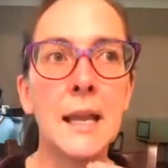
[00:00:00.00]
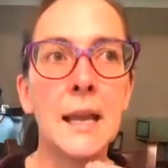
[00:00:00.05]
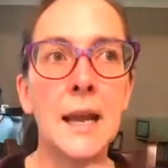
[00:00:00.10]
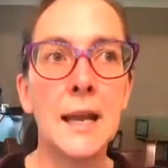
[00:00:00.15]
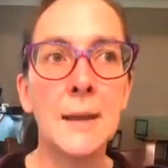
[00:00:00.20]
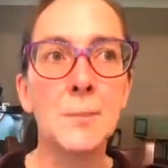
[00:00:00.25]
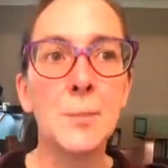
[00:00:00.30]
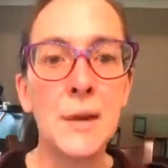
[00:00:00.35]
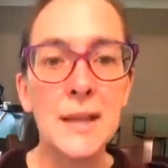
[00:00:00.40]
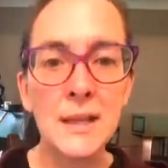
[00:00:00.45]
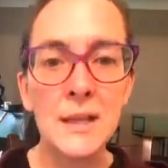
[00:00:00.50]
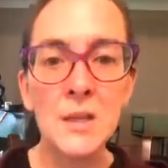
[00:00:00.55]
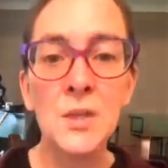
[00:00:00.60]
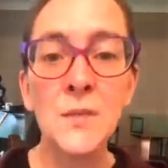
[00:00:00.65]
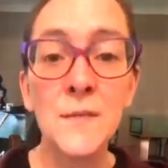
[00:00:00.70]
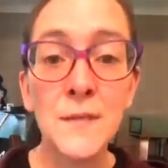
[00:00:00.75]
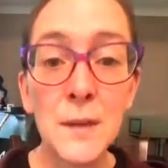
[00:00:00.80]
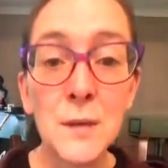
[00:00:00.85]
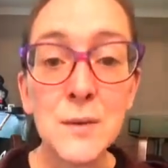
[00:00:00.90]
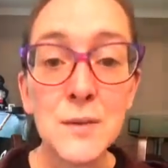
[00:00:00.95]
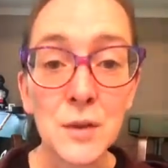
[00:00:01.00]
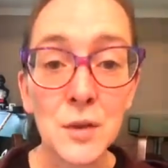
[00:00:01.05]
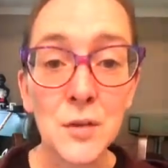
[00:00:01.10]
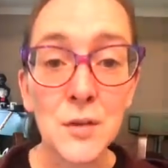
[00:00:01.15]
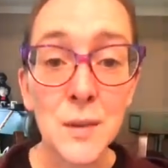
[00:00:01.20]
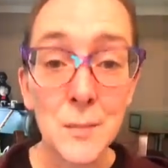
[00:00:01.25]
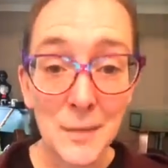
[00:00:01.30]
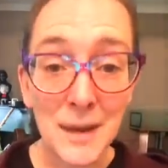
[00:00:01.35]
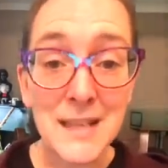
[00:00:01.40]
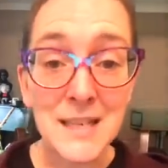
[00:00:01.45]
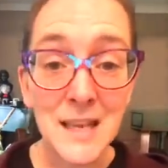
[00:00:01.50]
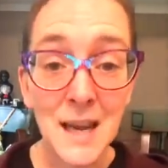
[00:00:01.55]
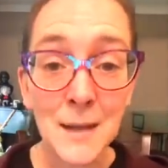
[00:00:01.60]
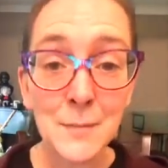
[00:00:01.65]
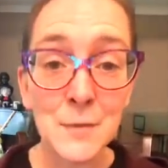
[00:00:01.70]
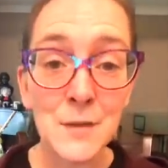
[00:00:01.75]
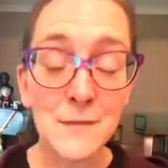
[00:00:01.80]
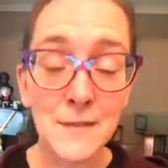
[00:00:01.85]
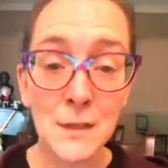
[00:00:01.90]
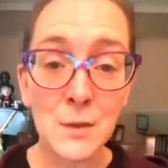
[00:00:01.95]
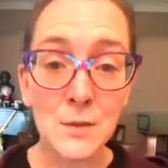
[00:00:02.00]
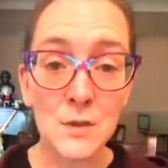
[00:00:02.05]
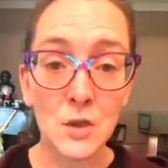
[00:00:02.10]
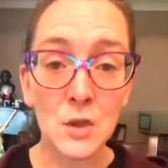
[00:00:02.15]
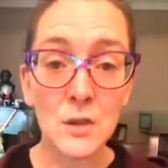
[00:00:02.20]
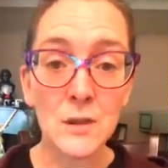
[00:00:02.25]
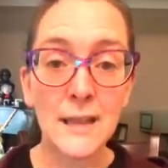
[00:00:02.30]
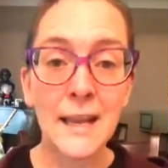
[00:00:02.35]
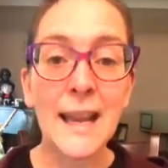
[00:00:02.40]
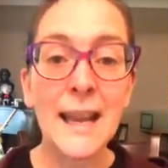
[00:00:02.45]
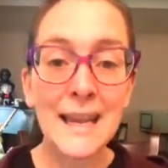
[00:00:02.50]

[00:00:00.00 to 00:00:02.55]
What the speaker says: I bring the diffuser, the bedtime diffuser,